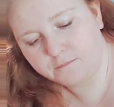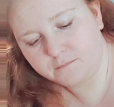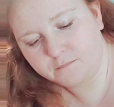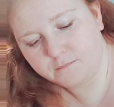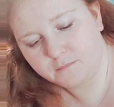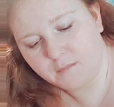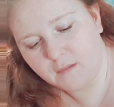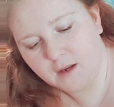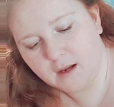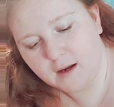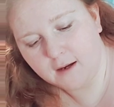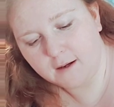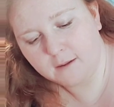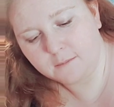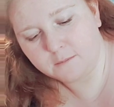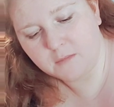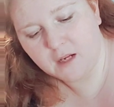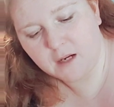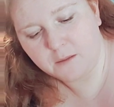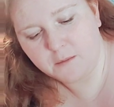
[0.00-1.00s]

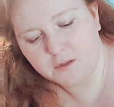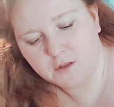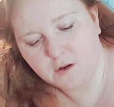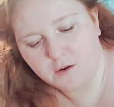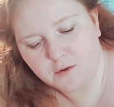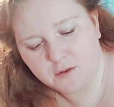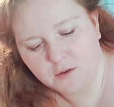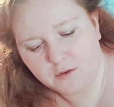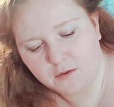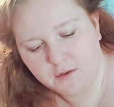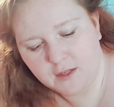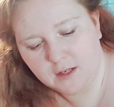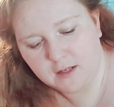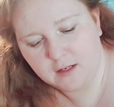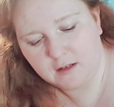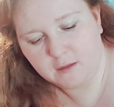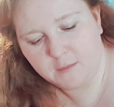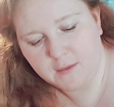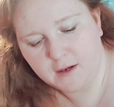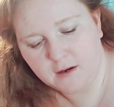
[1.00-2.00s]
I was also
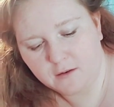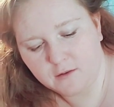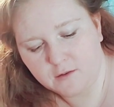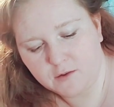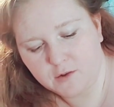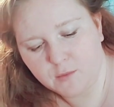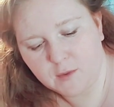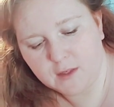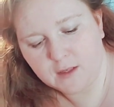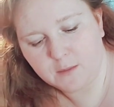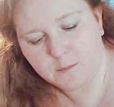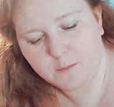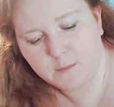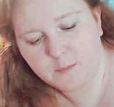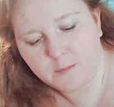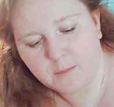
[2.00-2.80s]
thinking about doing